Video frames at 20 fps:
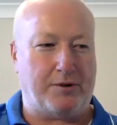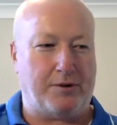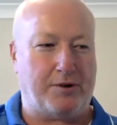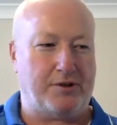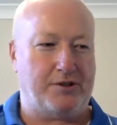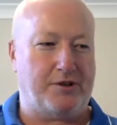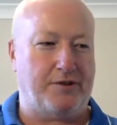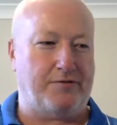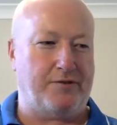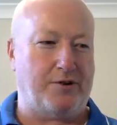
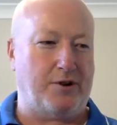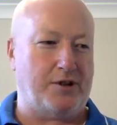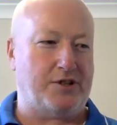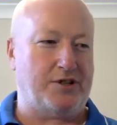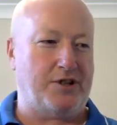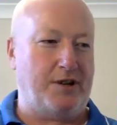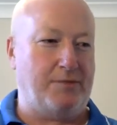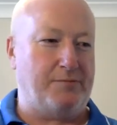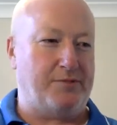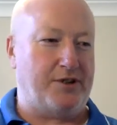because you've got
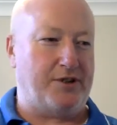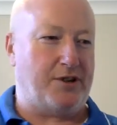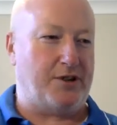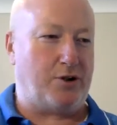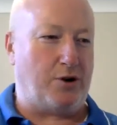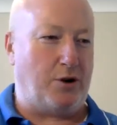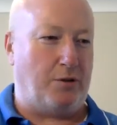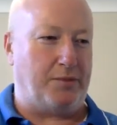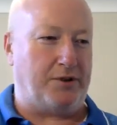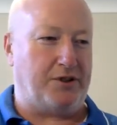teams in your
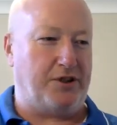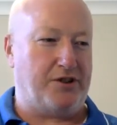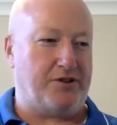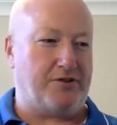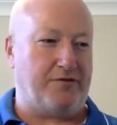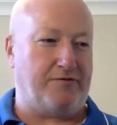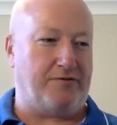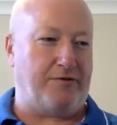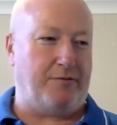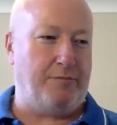
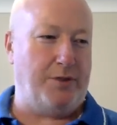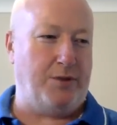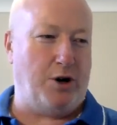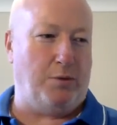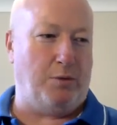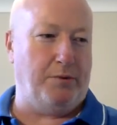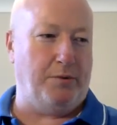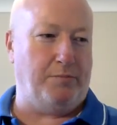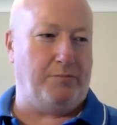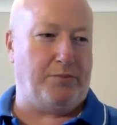competition from
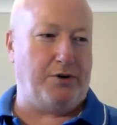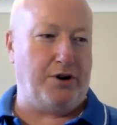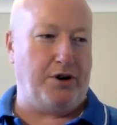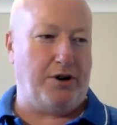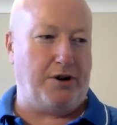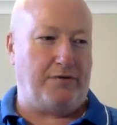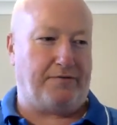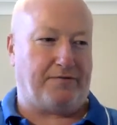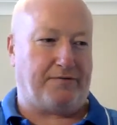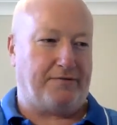Melbourne,
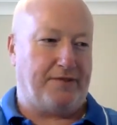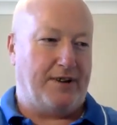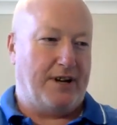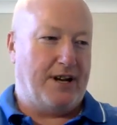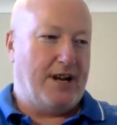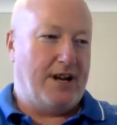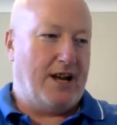Perth,